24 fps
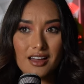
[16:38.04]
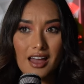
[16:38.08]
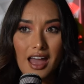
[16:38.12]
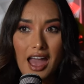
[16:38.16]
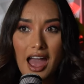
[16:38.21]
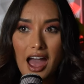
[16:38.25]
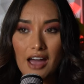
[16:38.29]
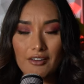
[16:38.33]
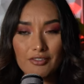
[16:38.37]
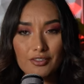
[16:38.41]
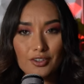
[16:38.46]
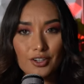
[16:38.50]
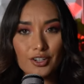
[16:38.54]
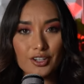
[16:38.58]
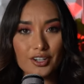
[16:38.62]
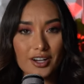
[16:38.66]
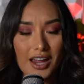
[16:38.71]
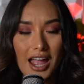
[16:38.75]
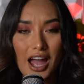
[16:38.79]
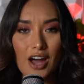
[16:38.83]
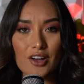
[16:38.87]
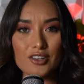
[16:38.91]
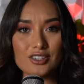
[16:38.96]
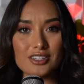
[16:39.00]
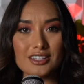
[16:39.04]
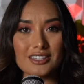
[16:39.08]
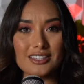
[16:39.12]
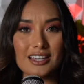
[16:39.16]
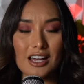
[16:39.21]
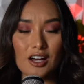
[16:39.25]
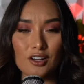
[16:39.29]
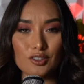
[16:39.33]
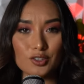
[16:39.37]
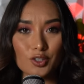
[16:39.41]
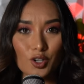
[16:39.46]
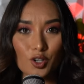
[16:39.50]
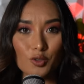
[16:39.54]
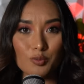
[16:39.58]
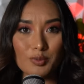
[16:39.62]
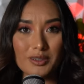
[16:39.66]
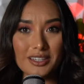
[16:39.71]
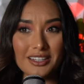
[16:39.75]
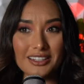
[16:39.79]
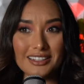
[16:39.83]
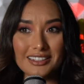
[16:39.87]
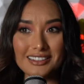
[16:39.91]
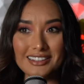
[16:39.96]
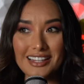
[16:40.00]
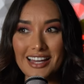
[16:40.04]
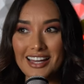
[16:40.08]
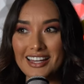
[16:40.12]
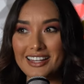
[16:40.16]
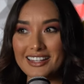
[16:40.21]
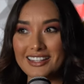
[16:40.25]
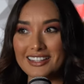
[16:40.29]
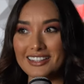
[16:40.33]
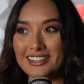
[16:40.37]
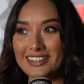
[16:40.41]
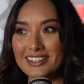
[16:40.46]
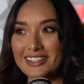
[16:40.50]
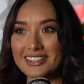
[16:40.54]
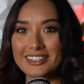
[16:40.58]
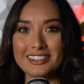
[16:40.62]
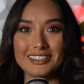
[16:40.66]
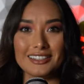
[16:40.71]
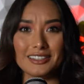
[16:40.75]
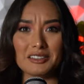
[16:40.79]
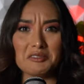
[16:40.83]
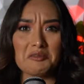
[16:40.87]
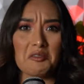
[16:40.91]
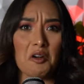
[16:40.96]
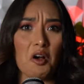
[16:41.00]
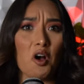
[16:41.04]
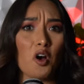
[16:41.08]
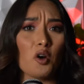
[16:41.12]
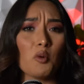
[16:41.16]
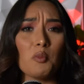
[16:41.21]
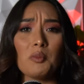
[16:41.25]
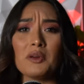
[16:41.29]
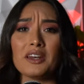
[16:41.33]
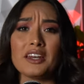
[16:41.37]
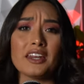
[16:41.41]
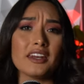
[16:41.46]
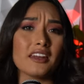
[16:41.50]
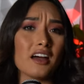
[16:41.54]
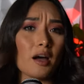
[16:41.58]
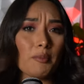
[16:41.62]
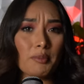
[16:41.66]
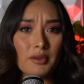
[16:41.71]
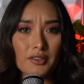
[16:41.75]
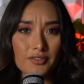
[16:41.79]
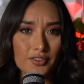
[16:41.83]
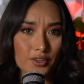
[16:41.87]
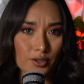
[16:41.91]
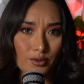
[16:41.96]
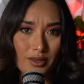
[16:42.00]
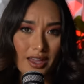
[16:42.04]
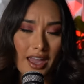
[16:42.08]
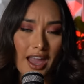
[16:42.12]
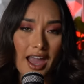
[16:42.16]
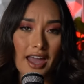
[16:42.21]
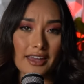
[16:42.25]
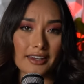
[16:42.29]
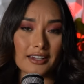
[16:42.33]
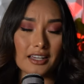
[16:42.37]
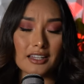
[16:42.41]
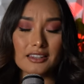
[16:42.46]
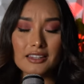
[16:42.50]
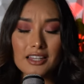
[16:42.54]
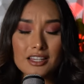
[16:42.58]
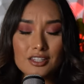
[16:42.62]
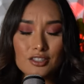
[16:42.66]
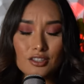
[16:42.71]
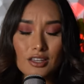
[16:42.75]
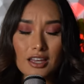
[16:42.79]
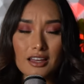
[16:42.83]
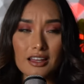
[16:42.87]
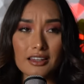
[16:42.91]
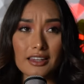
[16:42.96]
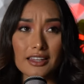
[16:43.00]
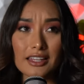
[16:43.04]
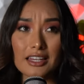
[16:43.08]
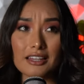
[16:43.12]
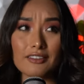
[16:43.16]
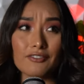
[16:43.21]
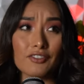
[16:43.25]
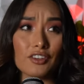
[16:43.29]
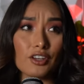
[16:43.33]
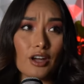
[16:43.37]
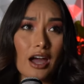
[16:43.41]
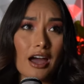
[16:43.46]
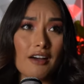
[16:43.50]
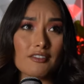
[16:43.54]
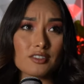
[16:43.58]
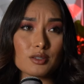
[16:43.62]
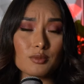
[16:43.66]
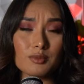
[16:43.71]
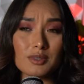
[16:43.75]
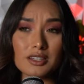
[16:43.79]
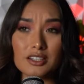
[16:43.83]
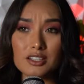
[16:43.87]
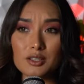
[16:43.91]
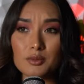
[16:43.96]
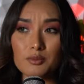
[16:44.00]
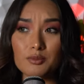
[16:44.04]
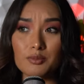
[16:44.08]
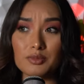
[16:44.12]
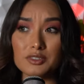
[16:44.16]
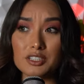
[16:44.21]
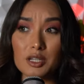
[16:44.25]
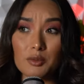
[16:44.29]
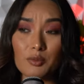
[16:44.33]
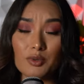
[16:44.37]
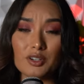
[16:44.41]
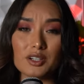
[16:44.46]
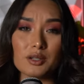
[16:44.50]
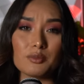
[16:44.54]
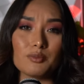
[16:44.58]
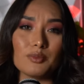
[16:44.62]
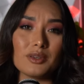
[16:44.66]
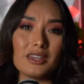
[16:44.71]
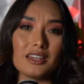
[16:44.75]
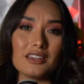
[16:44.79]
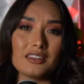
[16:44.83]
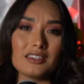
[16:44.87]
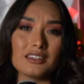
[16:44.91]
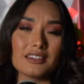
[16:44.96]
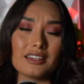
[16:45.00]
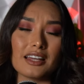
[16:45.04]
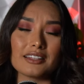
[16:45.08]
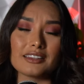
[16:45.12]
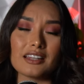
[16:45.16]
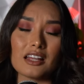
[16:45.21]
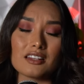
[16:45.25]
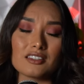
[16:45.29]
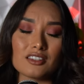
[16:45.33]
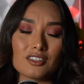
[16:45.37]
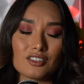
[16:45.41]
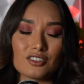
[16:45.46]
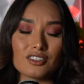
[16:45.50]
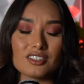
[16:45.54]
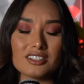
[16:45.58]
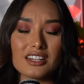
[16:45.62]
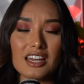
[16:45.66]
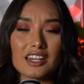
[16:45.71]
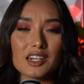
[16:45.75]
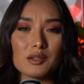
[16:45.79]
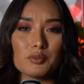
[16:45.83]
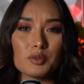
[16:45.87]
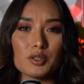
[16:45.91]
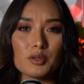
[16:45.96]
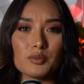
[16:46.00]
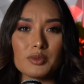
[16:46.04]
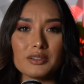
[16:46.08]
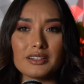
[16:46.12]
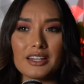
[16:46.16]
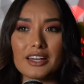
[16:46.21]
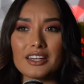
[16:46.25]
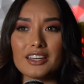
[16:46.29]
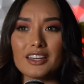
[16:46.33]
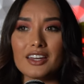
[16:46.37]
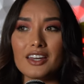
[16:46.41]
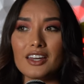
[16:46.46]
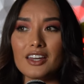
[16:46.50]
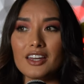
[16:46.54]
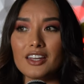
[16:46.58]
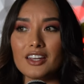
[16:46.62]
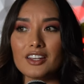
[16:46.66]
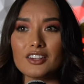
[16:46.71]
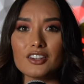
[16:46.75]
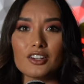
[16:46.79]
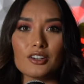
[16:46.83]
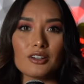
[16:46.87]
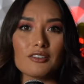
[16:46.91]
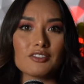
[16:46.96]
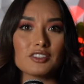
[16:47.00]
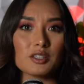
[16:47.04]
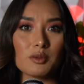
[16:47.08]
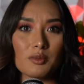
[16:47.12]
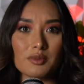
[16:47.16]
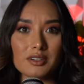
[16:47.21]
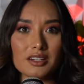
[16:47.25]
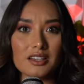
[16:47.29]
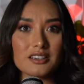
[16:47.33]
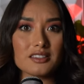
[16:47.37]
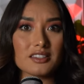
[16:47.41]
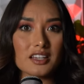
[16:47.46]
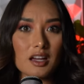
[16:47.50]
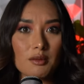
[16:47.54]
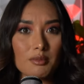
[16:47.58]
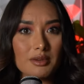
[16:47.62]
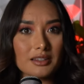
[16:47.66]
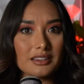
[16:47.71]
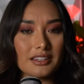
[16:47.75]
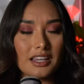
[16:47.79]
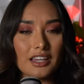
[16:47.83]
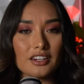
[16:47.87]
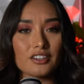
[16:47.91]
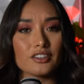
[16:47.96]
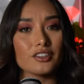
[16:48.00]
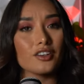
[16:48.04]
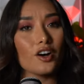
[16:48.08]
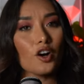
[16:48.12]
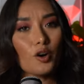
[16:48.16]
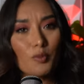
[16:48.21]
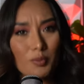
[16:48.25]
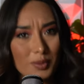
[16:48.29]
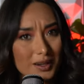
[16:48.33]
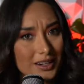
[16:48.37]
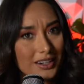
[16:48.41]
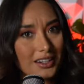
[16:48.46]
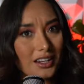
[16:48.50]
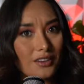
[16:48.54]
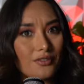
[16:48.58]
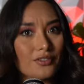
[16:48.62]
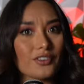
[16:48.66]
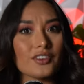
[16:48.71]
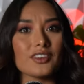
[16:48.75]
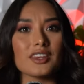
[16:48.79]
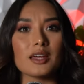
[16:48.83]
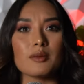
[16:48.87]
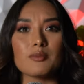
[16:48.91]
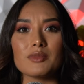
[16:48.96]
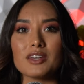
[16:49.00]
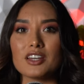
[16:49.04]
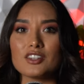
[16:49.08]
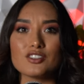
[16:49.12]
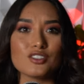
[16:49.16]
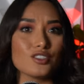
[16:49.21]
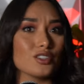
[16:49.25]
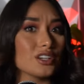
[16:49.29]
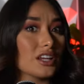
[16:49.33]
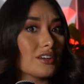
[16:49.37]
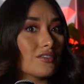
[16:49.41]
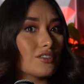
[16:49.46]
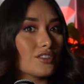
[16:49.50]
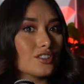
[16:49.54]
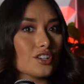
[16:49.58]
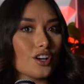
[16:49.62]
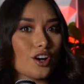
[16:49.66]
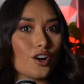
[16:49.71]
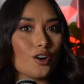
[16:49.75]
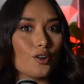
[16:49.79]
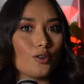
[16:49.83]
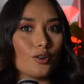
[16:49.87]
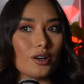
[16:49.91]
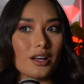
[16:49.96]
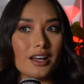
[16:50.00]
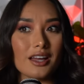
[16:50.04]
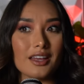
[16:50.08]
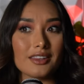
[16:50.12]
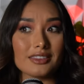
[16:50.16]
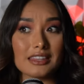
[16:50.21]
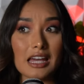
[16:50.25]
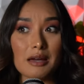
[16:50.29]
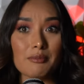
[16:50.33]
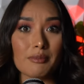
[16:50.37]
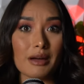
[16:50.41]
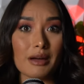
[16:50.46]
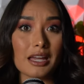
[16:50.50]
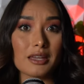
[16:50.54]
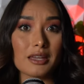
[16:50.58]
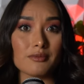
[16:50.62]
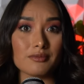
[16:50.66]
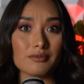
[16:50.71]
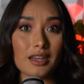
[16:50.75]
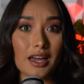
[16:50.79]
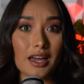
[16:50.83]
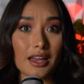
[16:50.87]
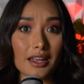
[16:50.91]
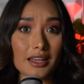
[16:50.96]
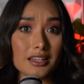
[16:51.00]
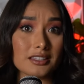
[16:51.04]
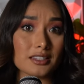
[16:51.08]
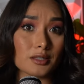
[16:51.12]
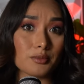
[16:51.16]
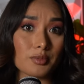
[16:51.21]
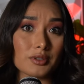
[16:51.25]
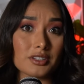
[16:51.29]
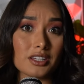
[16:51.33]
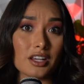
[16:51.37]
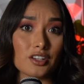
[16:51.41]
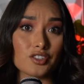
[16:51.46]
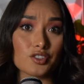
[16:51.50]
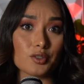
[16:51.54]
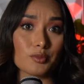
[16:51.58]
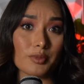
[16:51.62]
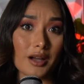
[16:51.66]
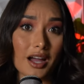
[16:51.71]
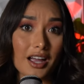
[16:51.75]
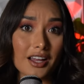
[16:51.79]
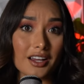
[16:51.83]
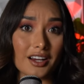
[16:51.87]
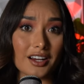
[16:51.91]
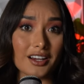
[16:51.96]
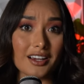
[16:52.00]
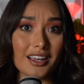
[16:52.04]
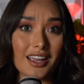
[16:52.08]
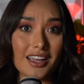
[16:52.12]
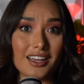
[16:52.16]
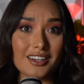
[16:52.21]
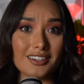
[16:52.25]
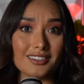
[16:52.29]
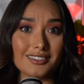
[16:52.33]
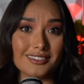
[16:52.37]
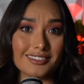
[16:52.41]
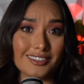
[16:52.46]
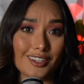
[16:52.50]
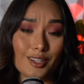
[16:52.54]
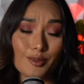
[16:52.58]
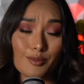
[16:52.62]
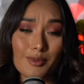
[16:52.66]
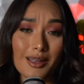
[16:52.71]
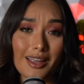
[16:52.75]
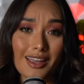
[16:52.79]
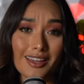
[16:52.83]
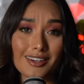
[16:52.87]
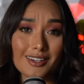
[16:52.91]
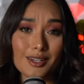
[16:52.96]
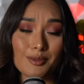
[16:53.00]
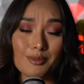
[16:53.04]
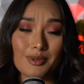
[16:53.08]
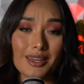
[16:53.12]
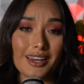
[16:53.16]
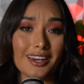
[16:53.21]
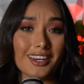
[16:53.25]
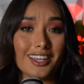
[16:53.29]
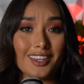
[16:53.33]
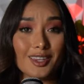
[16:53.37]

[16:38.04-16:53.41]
after your house is held open, like open it up if you can, unless like if you have something to somewhere to be, then like that's understandable. But like, you know, if someone does come in later, open it up for them because you never know, that is a potential buyer and you might end up getting